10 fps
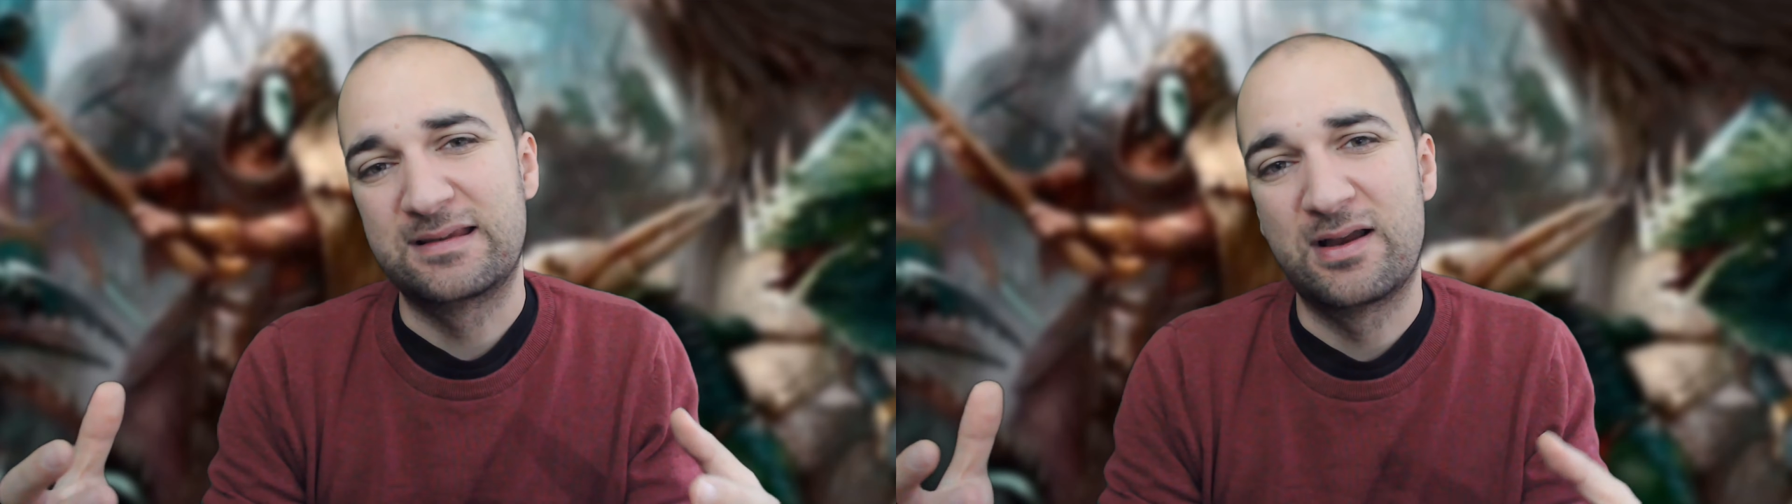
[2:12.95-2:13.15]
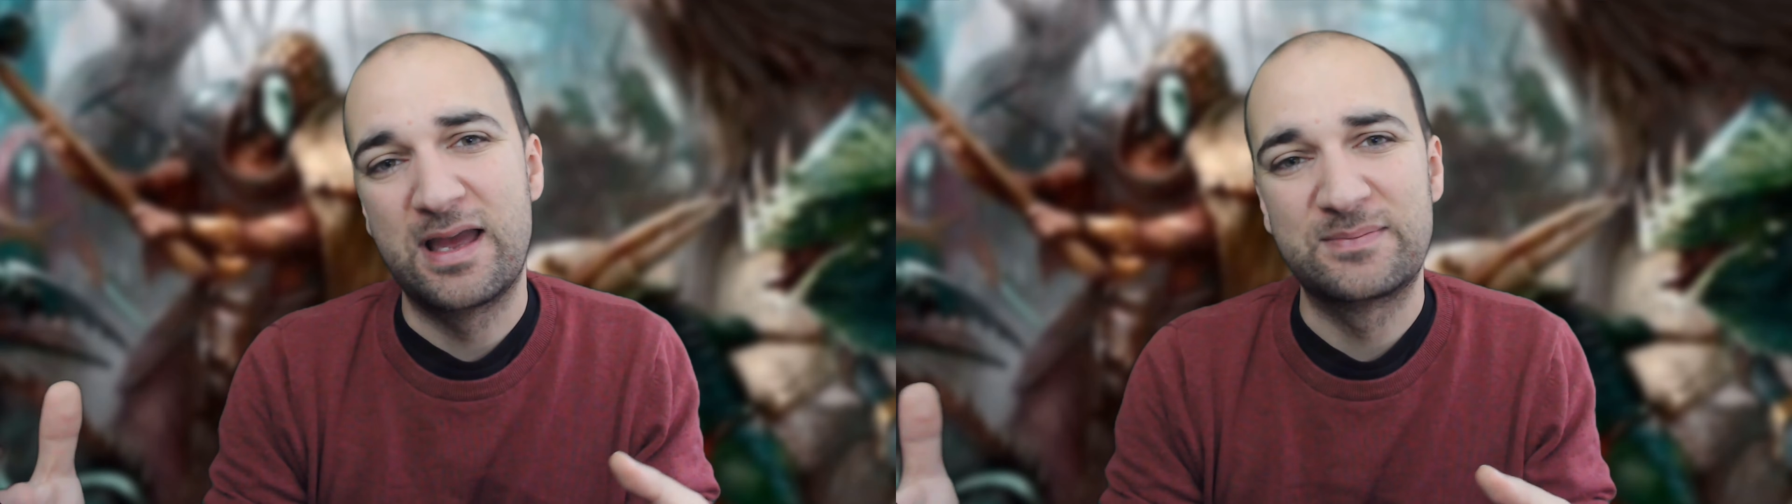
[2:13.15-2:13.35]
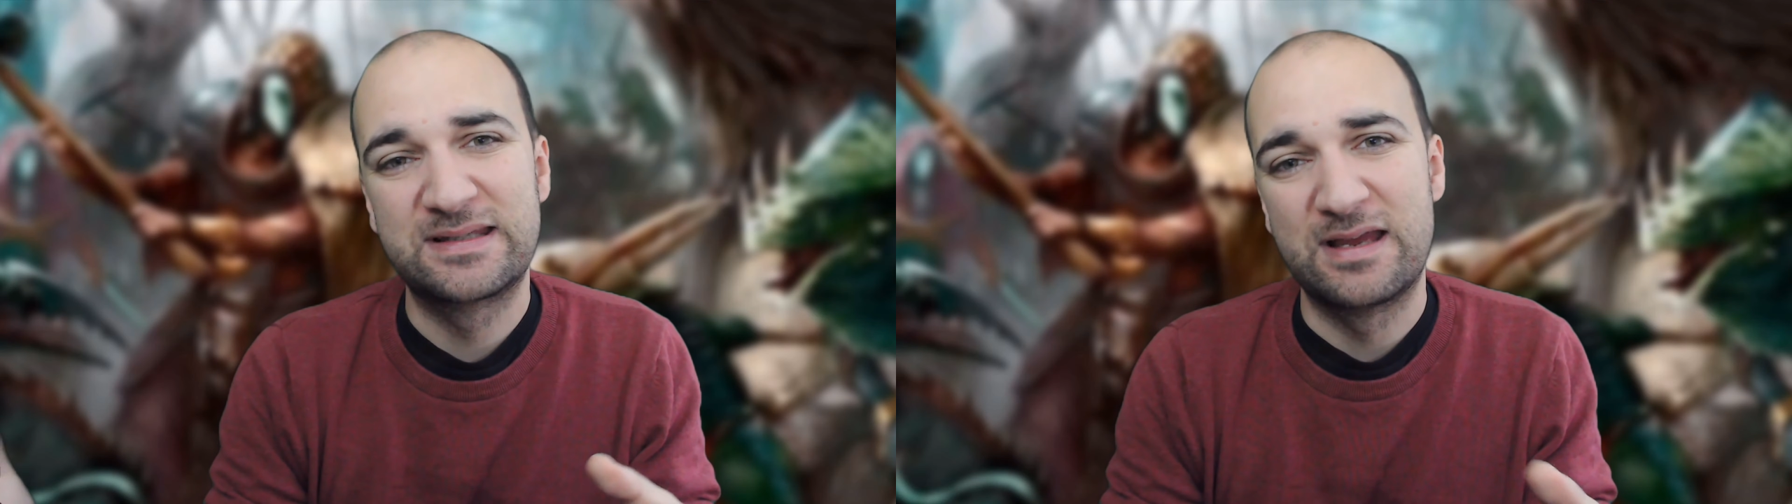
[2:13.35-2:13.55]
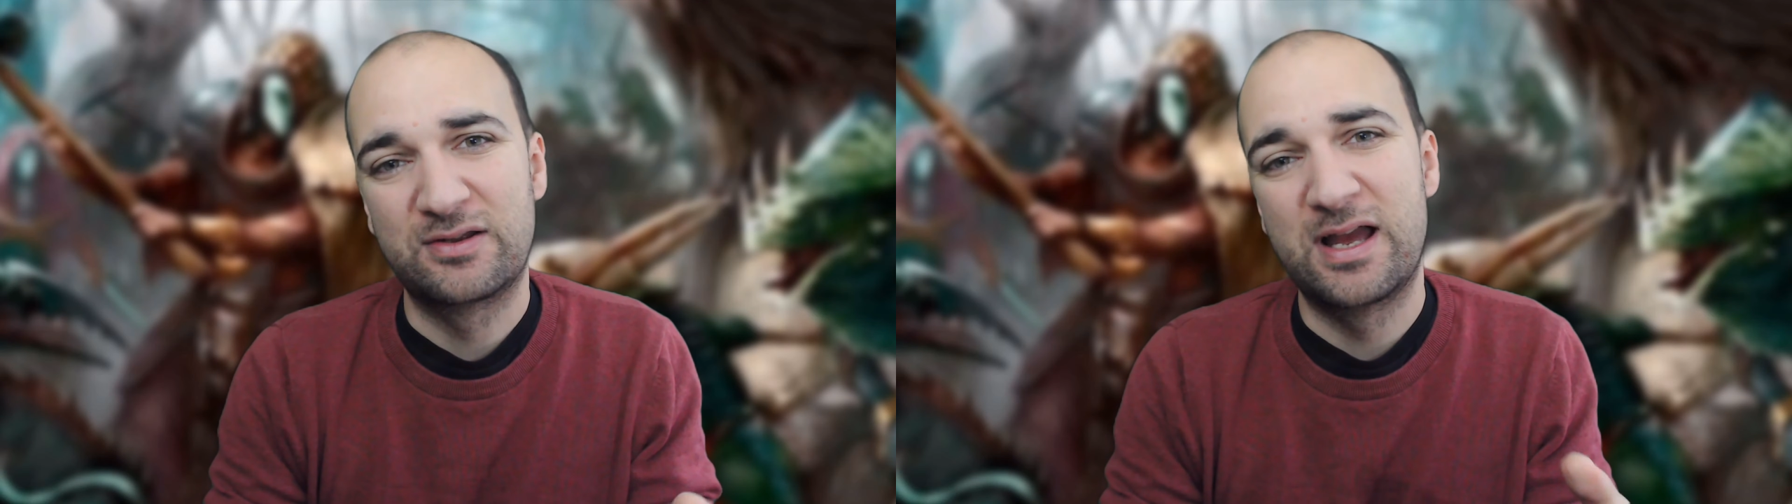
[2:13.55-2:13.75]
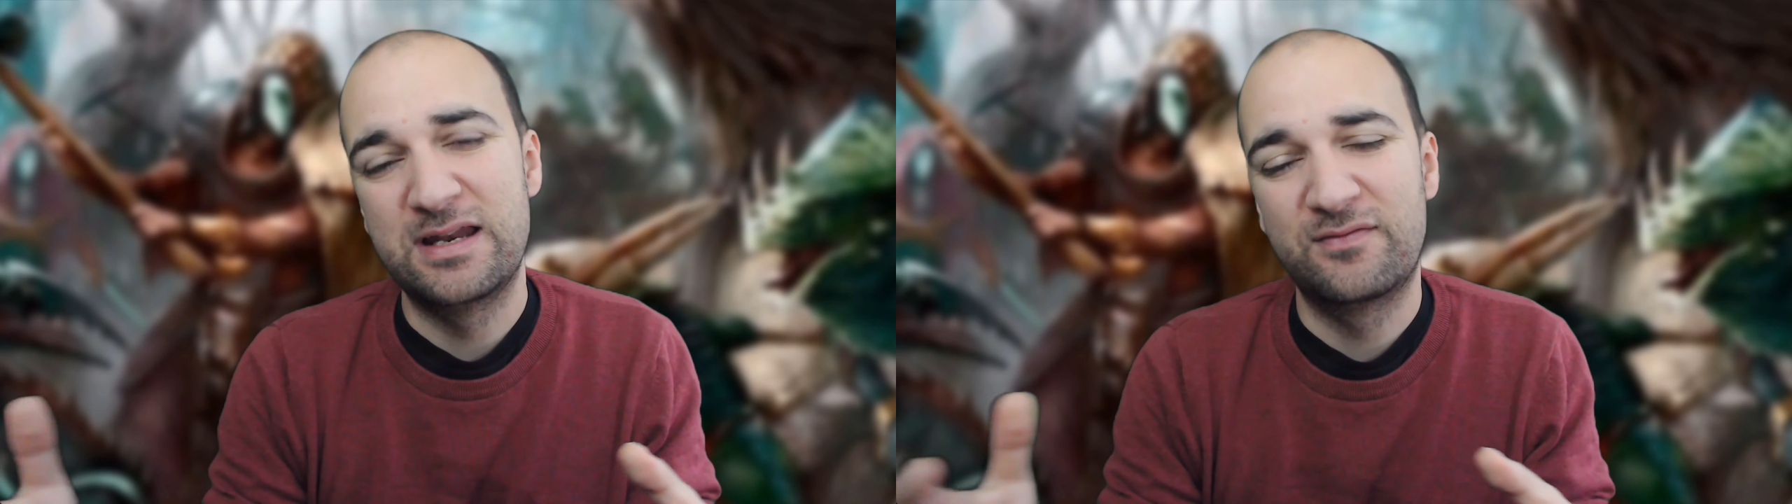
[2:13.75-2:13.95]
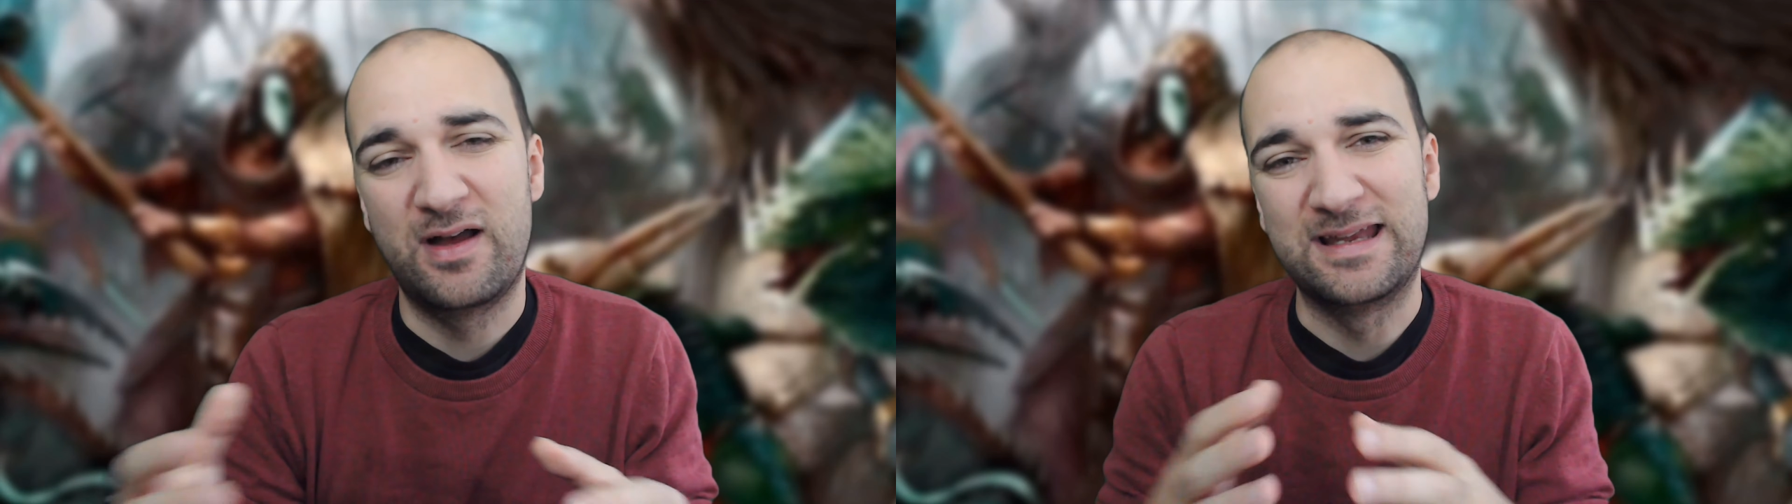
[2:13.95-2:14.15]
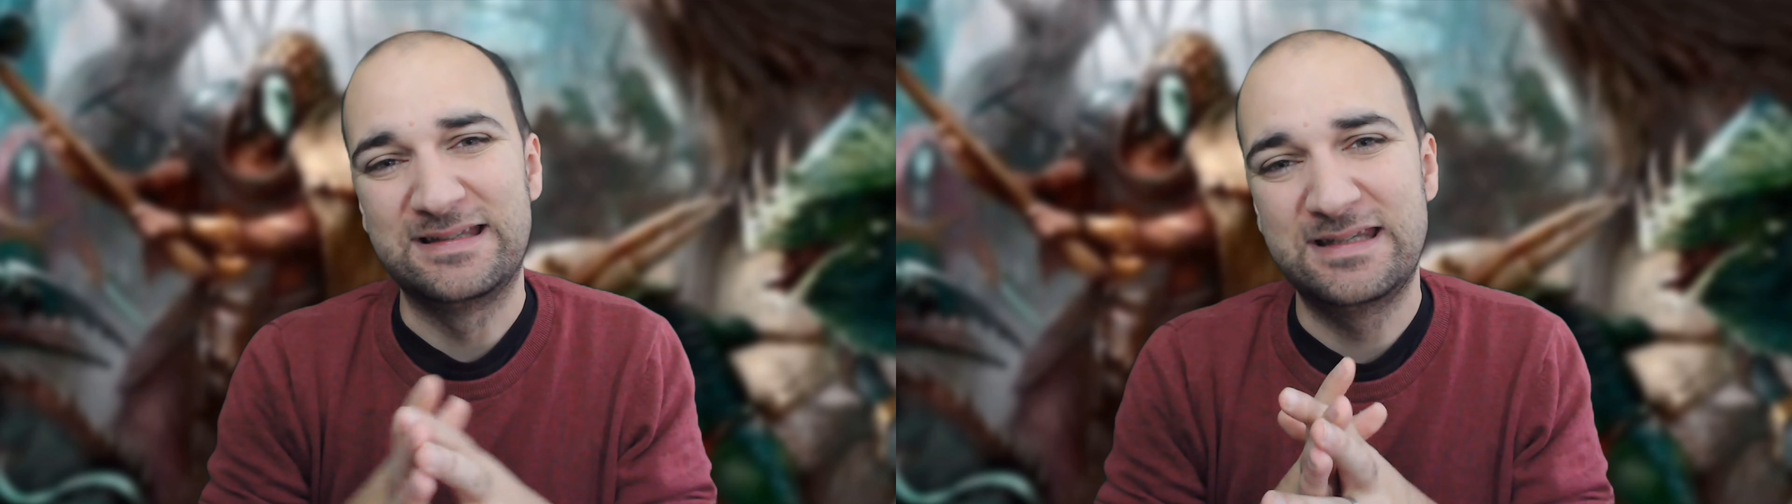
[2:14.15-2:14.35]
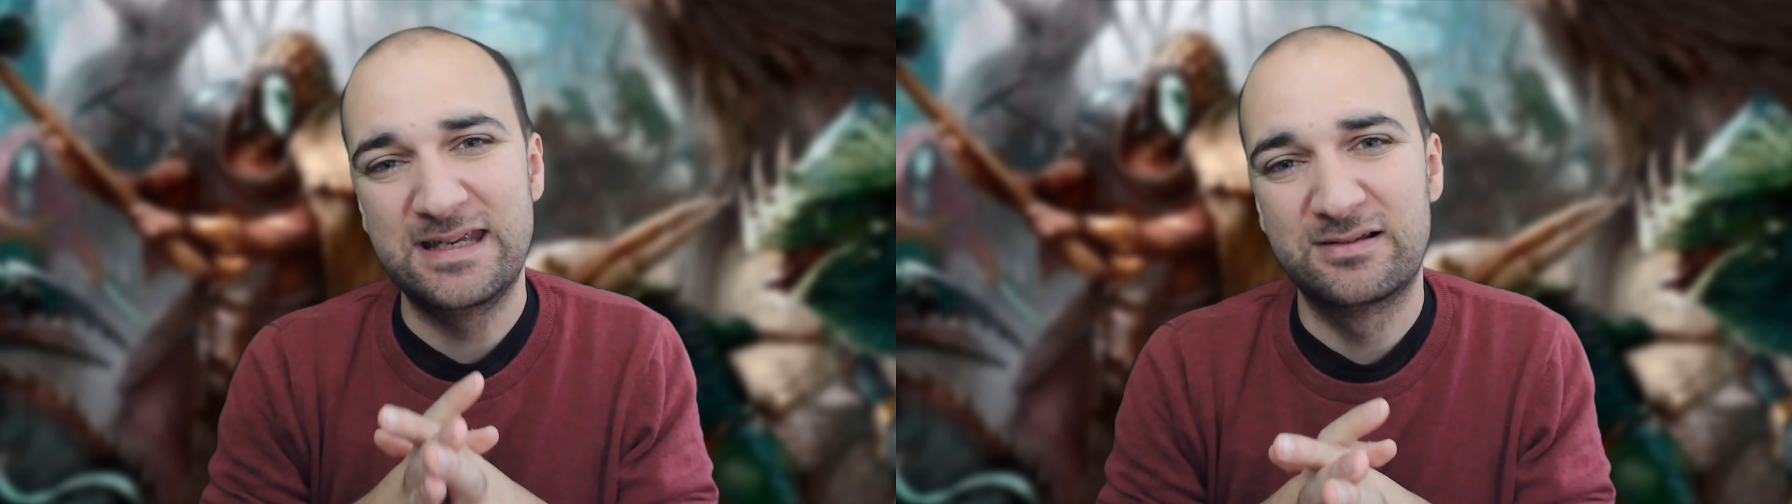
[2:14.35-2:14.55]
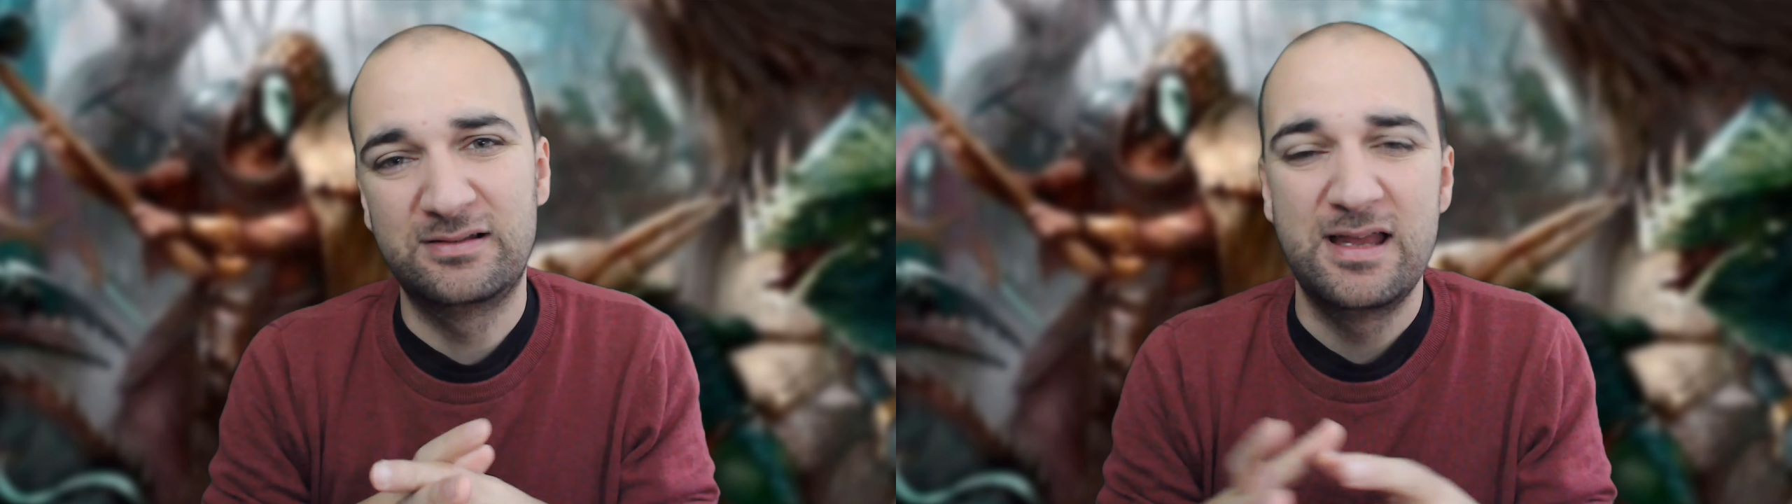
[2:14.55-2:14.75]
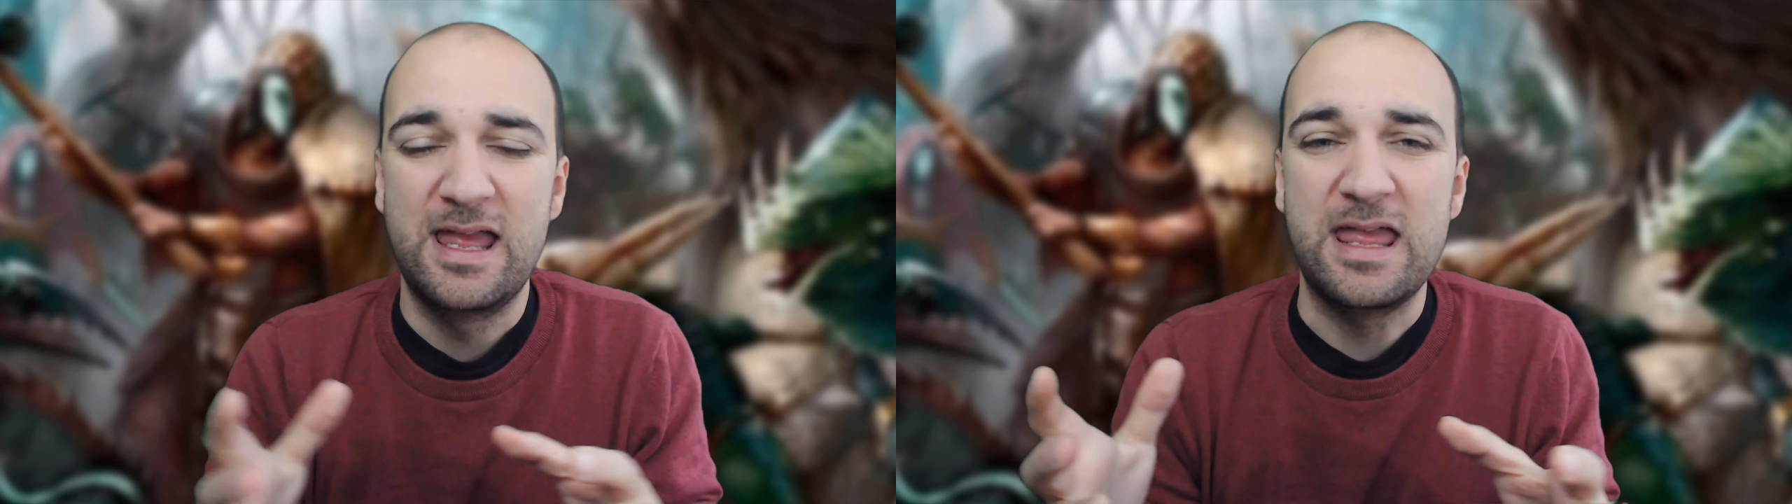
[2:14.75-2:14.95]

timescale kind of ideal